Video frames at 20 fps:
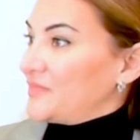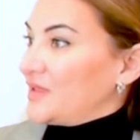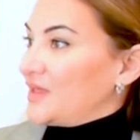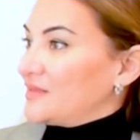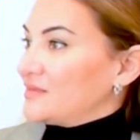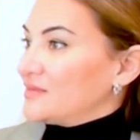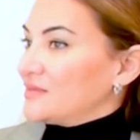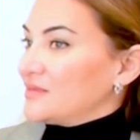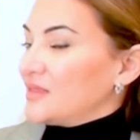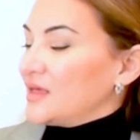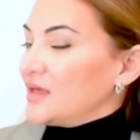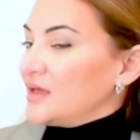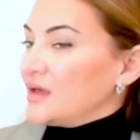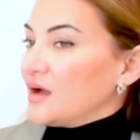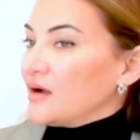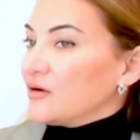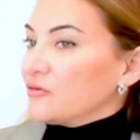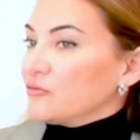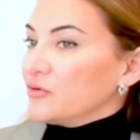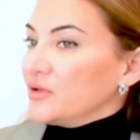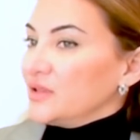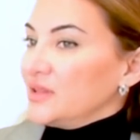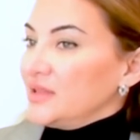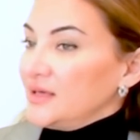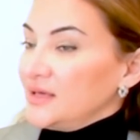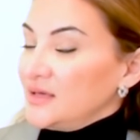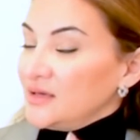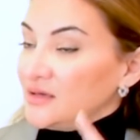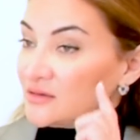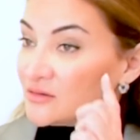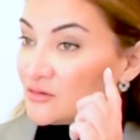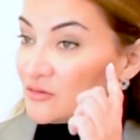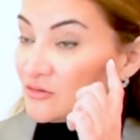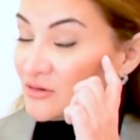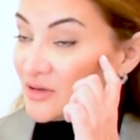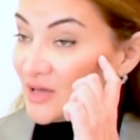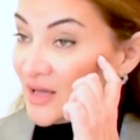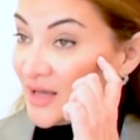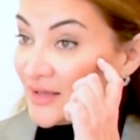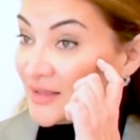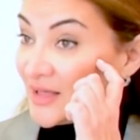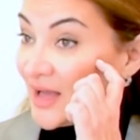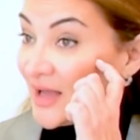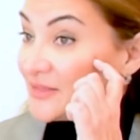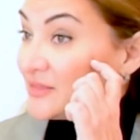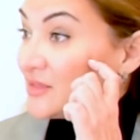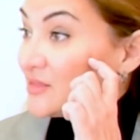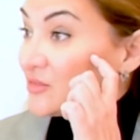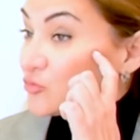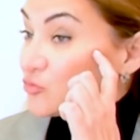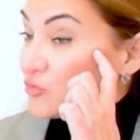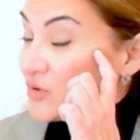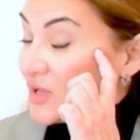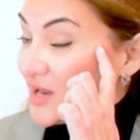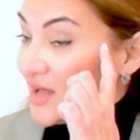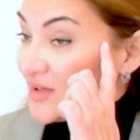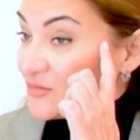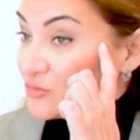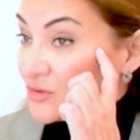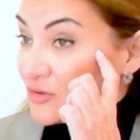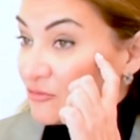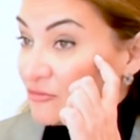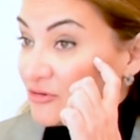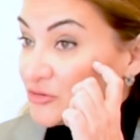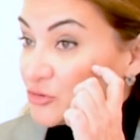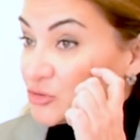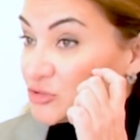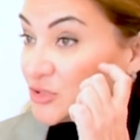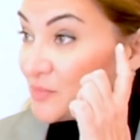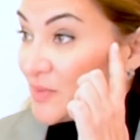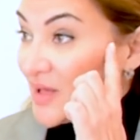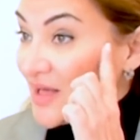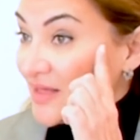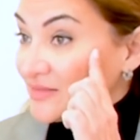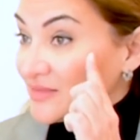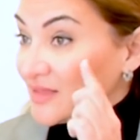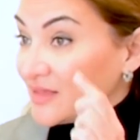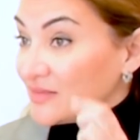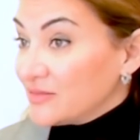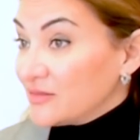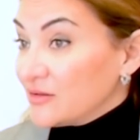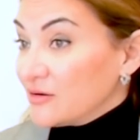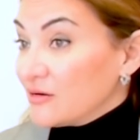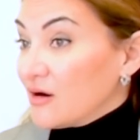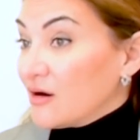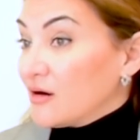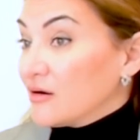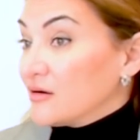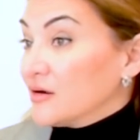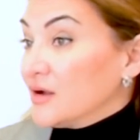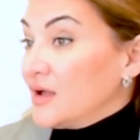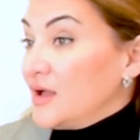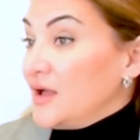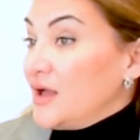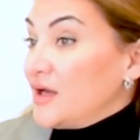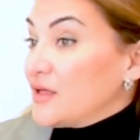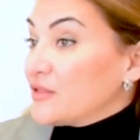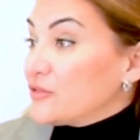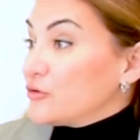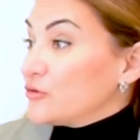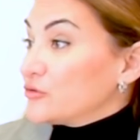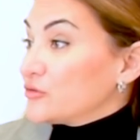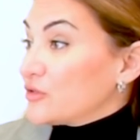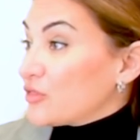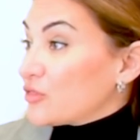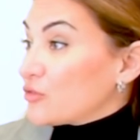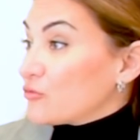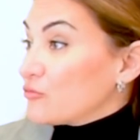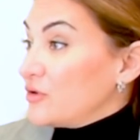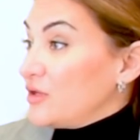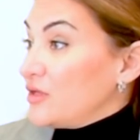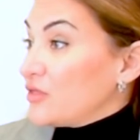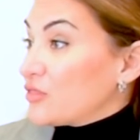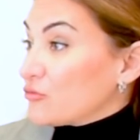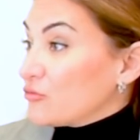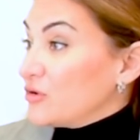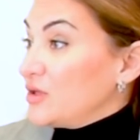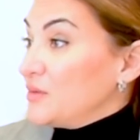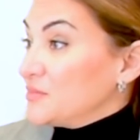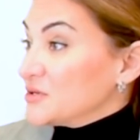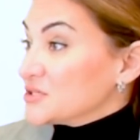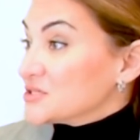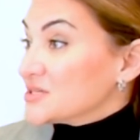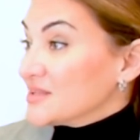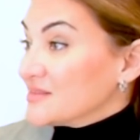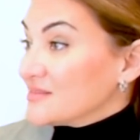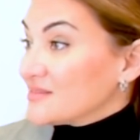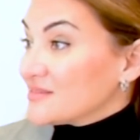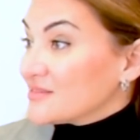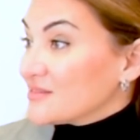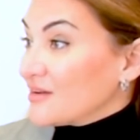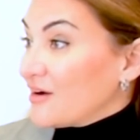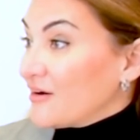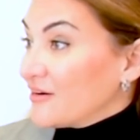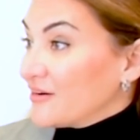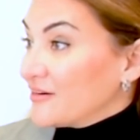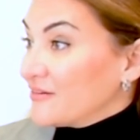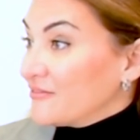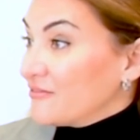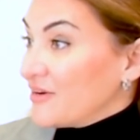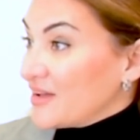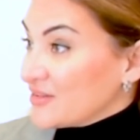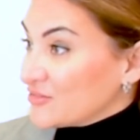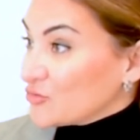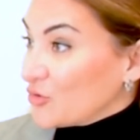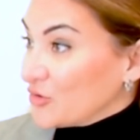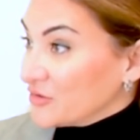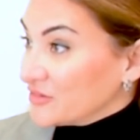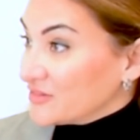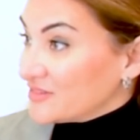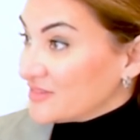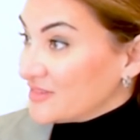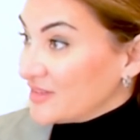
And they are really, you know, I, I didn't realize when I went to Japan that there are thirty-three three Michelin star restaurants